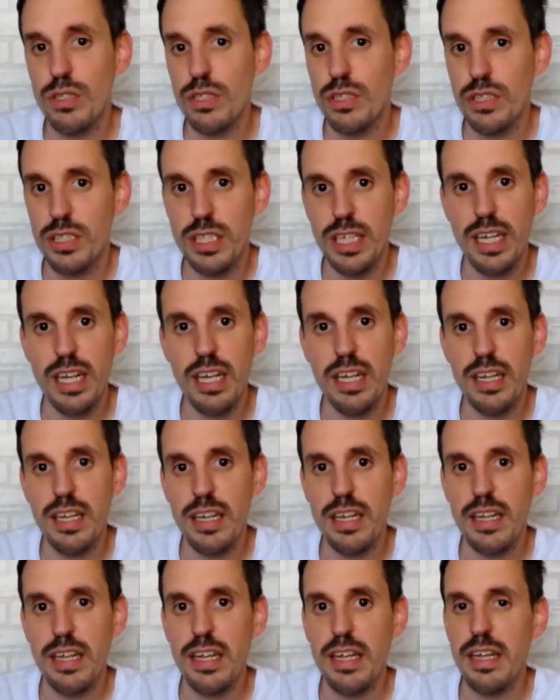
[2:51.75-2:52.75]
still
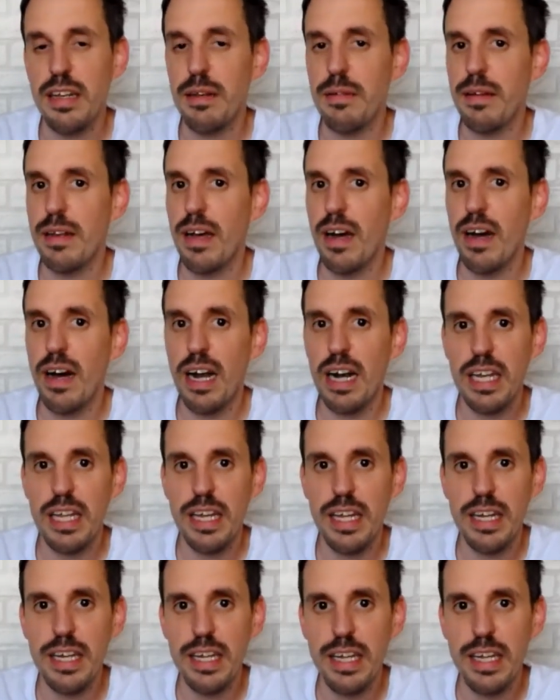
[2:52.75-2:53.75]
in
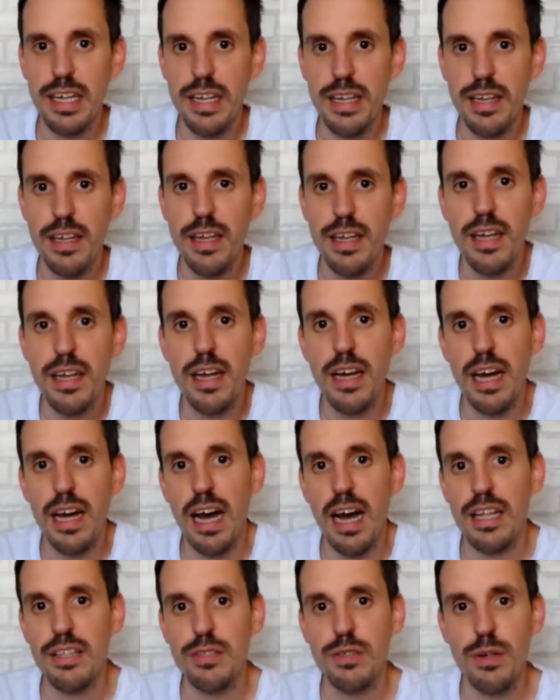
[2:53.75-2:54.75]
hardly any
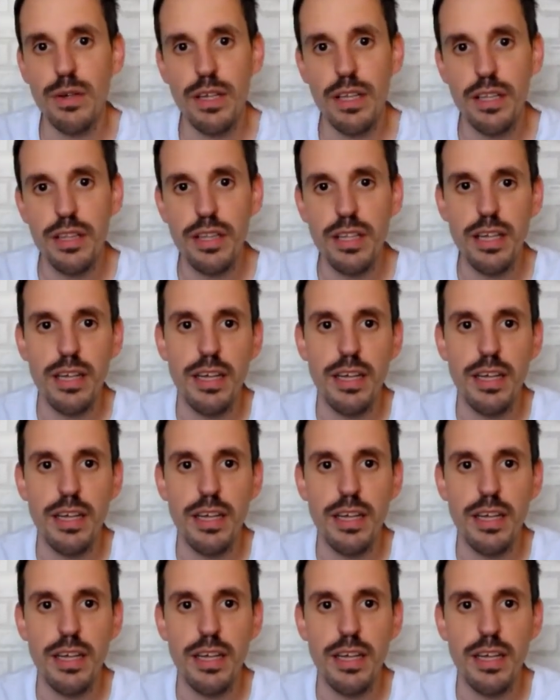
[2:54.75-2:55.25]
Android